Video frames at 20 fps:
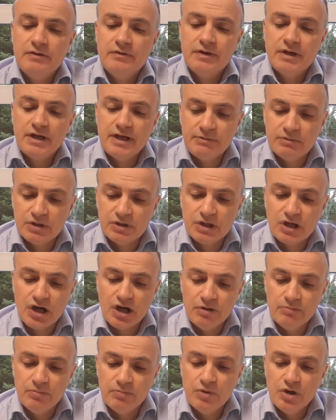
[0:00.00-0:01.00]
He will
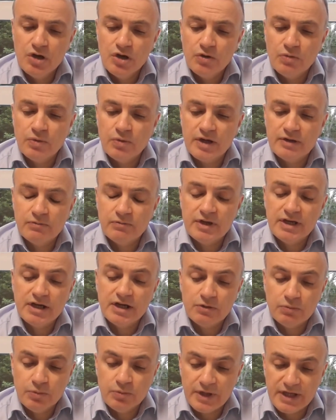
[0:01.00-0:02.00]
come when we
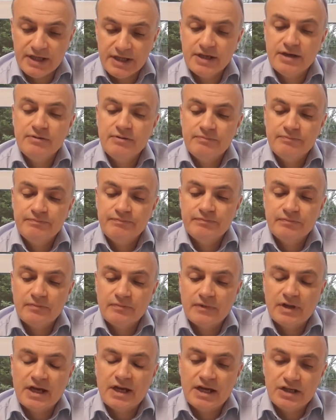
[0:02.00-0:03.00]
are weak
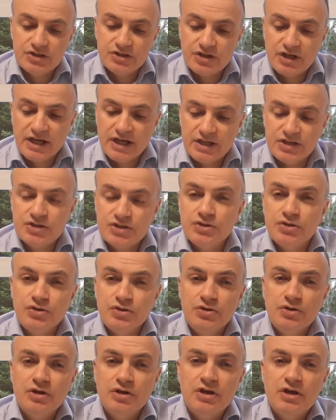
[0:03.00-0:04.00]
and try
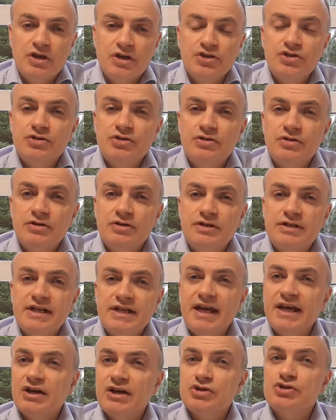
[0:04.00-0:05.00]
to
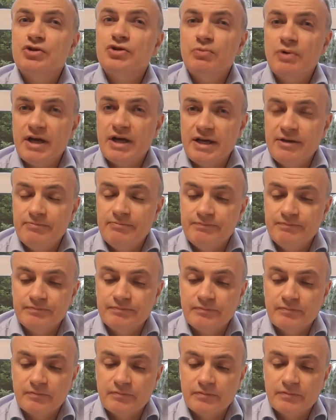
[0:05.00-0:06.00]
take us away.
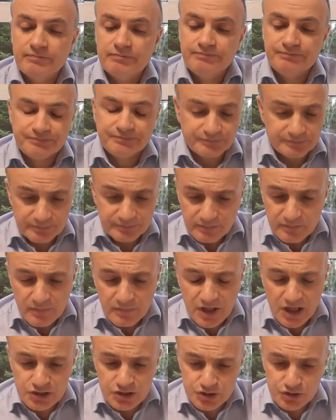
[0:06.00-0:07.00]

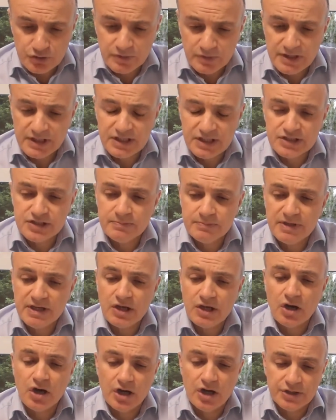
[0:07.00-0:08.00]
And so we need to
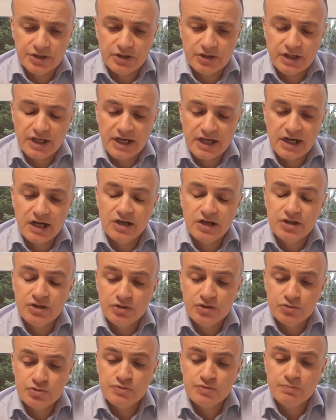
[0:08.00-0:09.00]
be on our guard in those